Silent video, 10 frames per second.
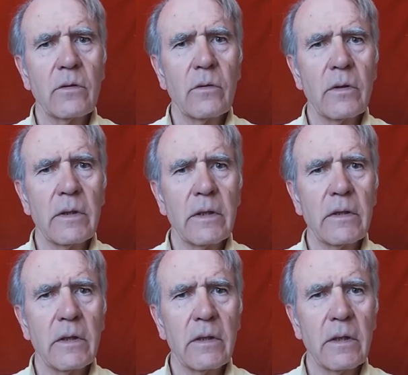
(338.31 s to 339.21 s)
to
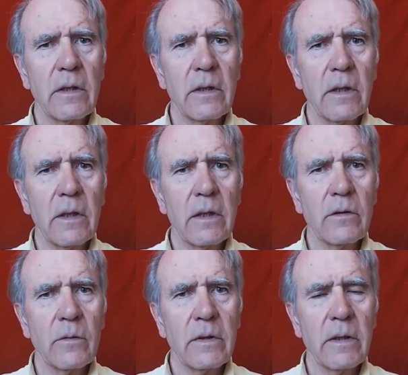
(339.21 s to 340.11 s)
understanding,
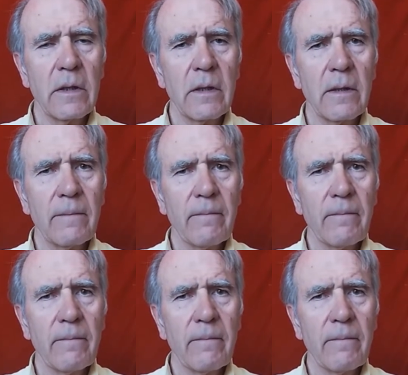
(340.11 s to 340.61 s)
as we said.